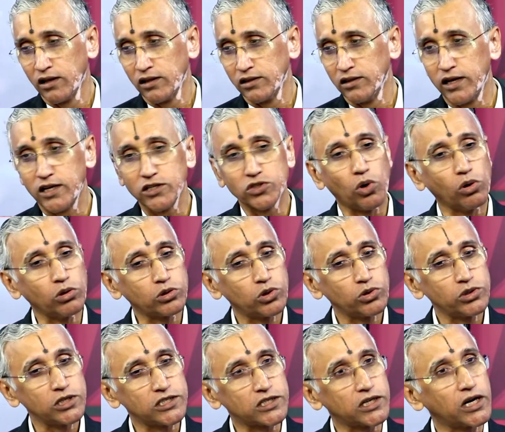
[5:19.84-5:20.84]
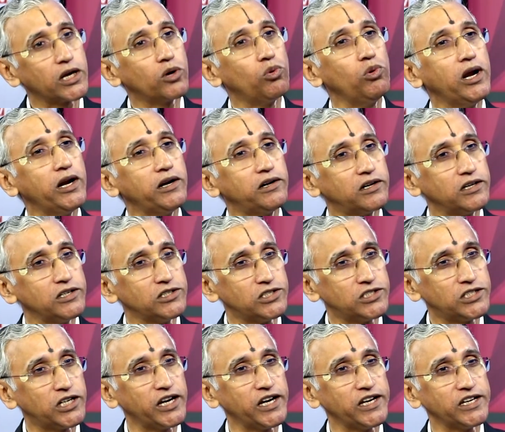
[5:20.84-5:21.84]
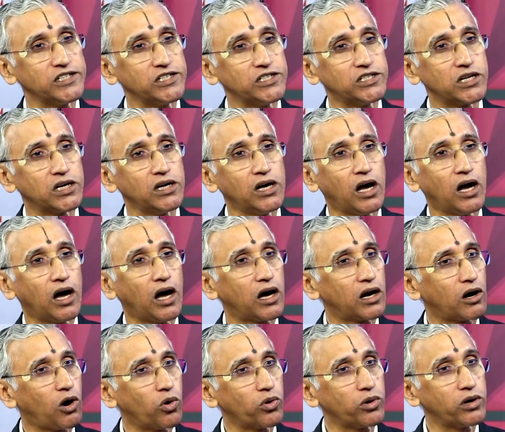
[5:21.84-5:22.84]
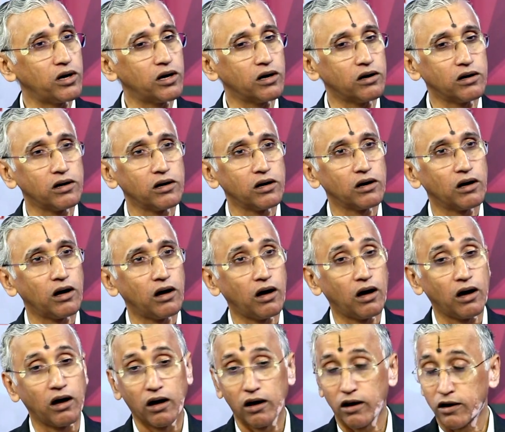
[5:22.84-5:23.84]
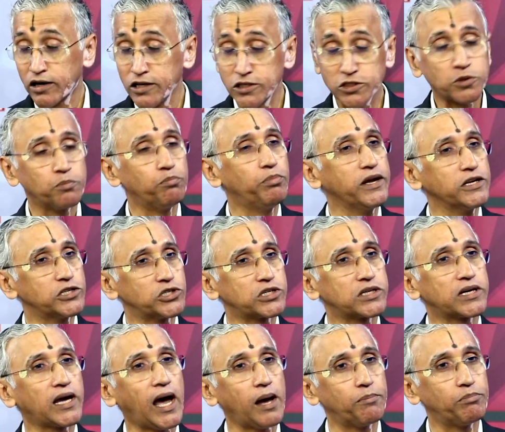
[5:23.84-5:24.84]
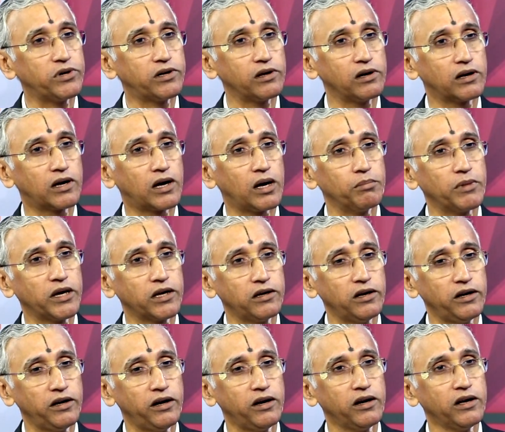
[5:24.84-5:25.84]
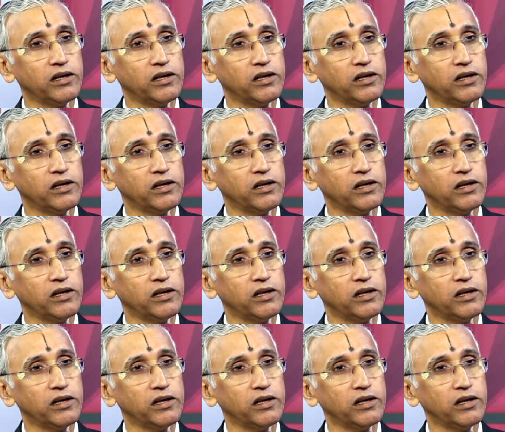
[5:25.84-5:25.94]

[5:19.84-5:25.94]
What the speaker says: There is also this regulatory change around risk-based capital coming in.